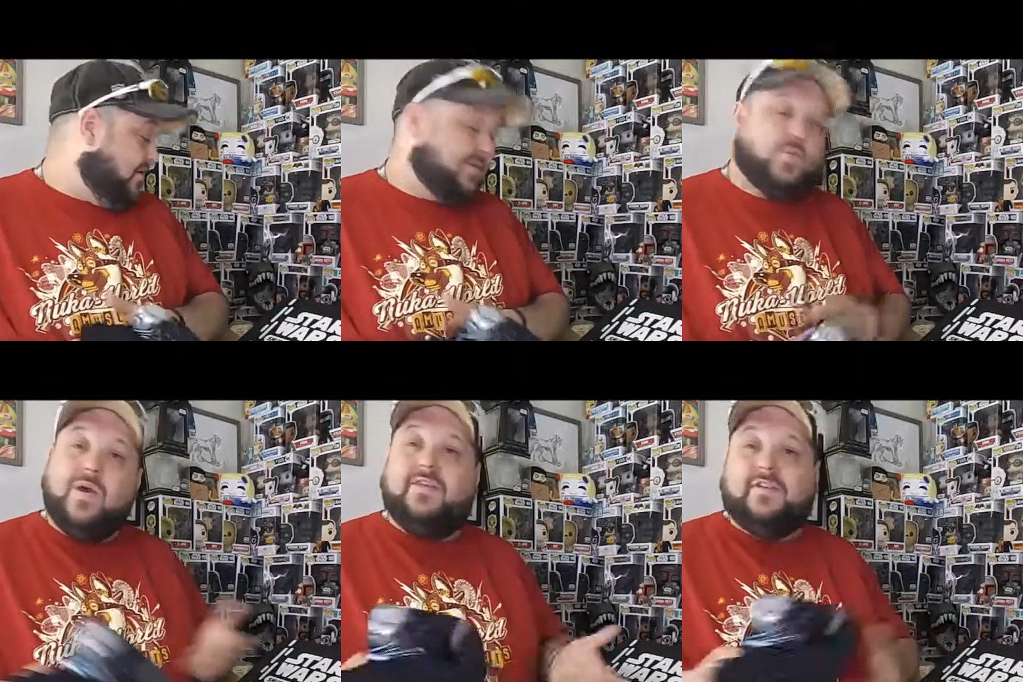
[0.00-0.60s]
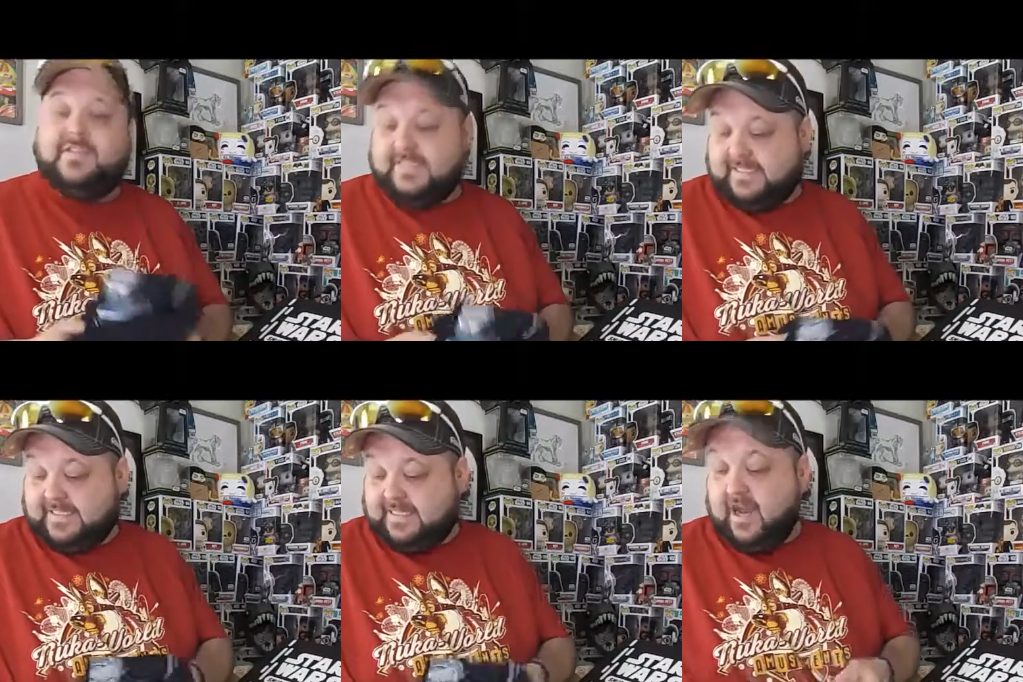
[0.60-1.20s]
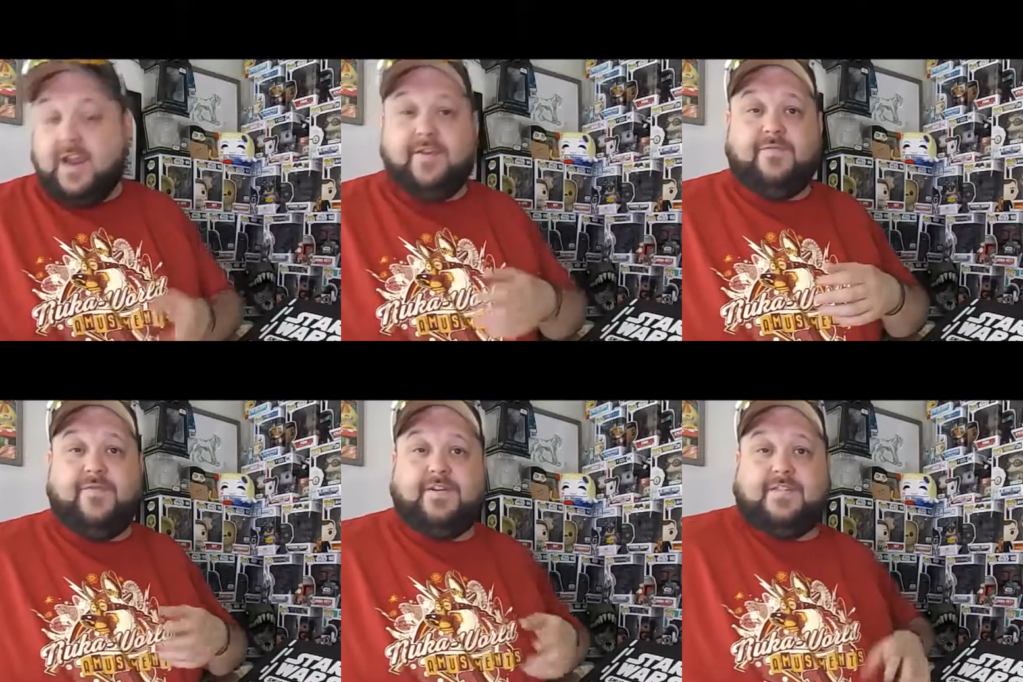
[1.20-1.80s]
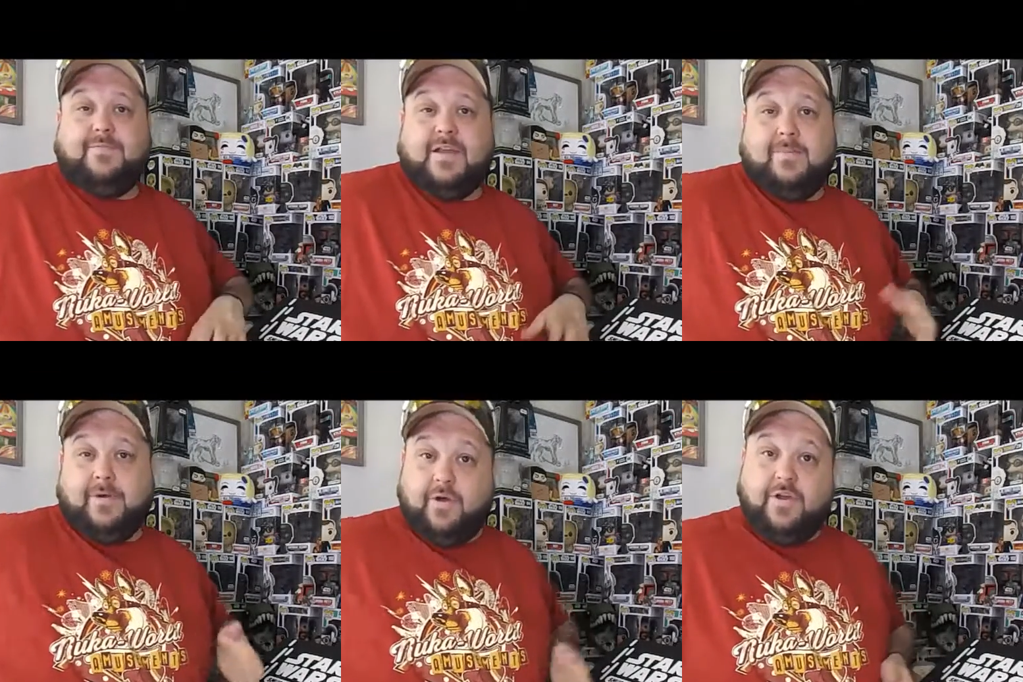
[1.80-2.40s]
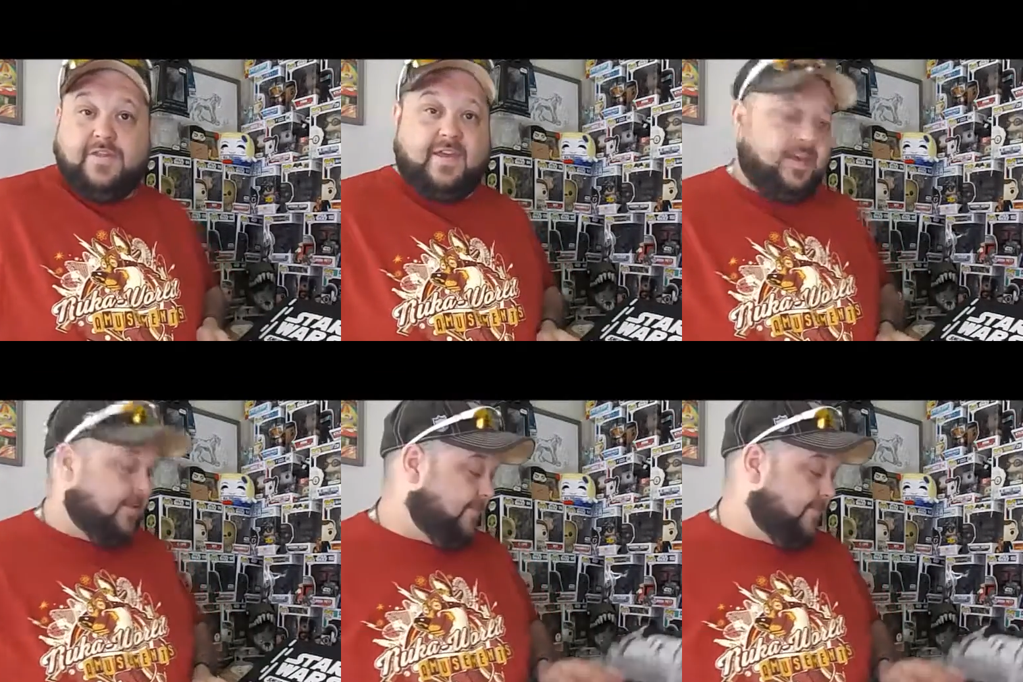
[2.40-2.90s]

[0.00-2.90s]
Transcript: This weather is insane for September, don't you think?